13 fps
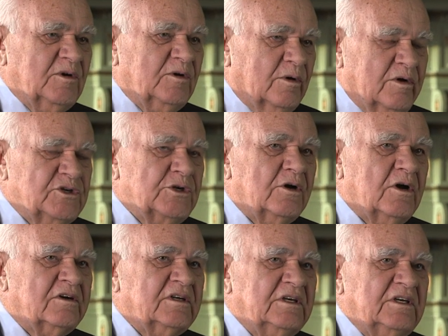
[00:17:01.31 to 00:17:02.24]
or a chart
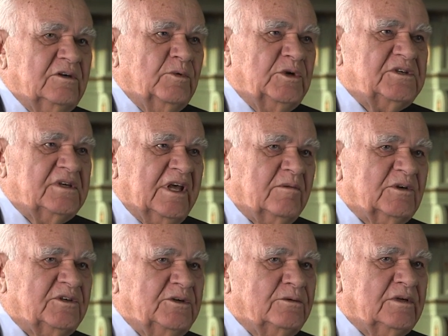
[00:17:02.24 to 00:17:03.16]
which enabled
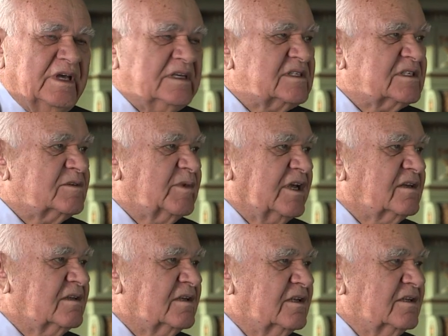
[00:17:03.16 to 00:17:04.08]
you to estimate
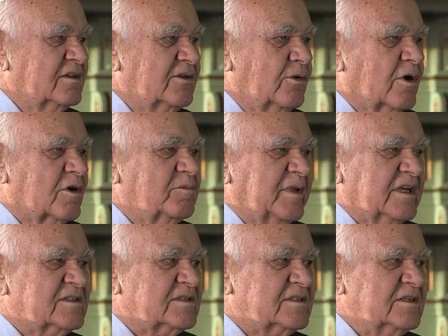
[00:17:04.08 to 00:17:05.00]
the rock
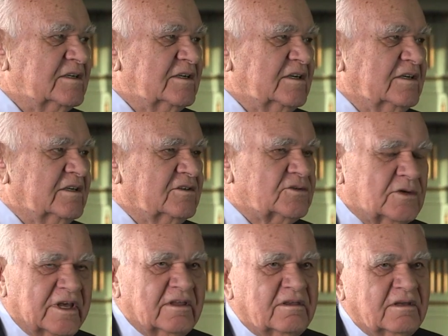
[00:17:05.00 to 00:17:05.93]
mass
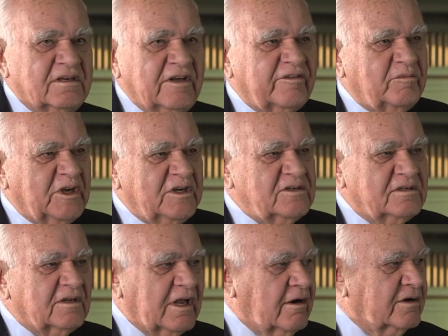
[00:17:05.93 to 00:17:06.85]
strength and deformation
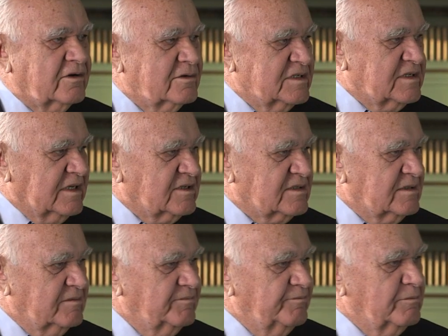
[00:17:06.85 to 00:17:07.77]
characteristics.
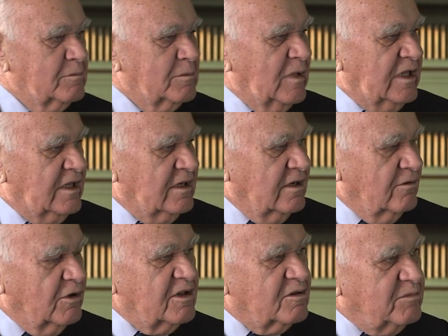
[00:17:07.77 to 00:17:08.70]
One
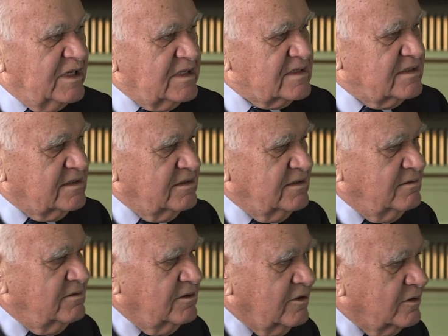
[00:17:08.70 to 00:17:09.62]
of the best
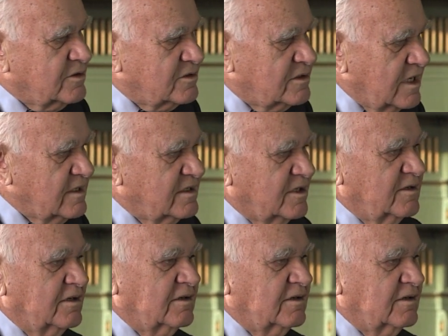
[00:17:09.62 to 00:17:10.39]
constructed